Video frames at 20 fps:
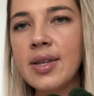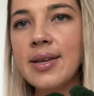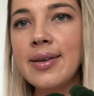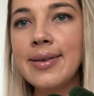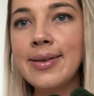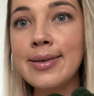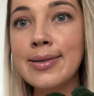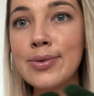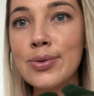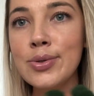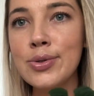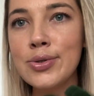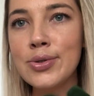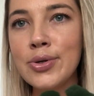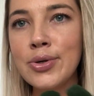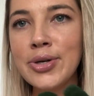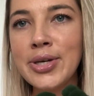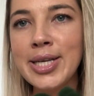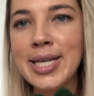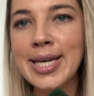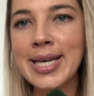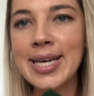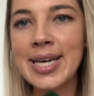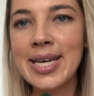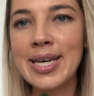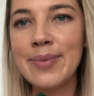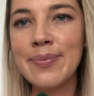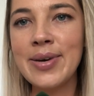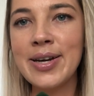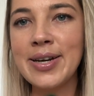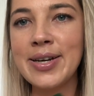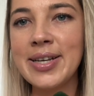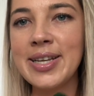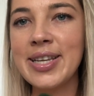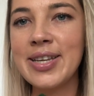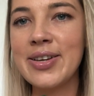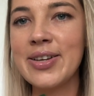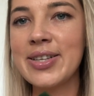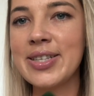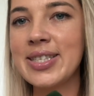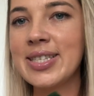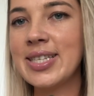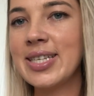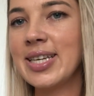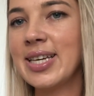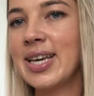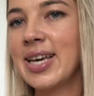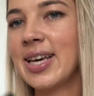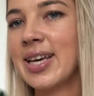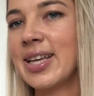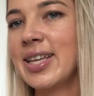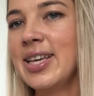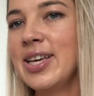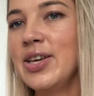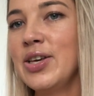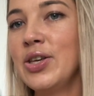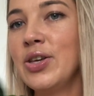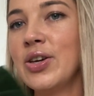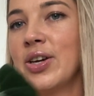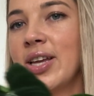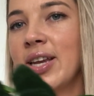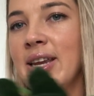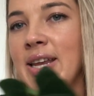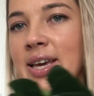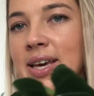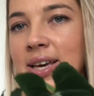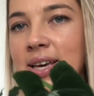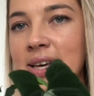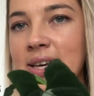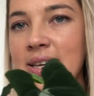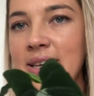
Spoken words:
he's also in leca apparently. You can see, you can hear.